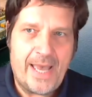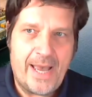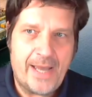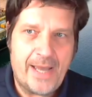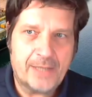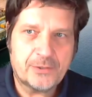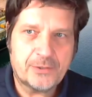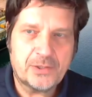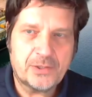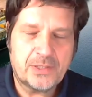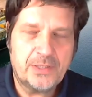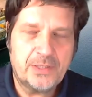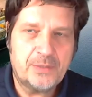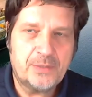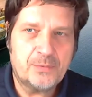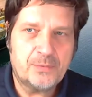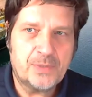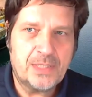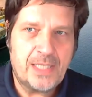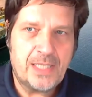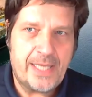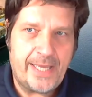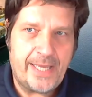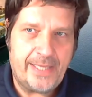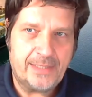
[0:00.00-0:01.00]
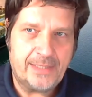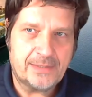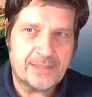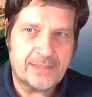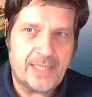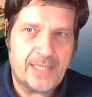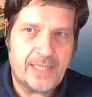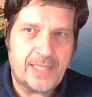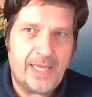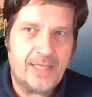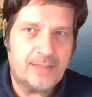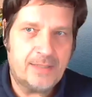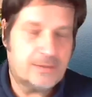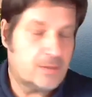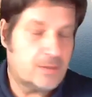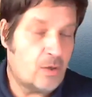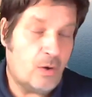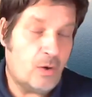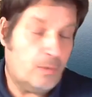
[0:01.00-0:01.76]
actually relate and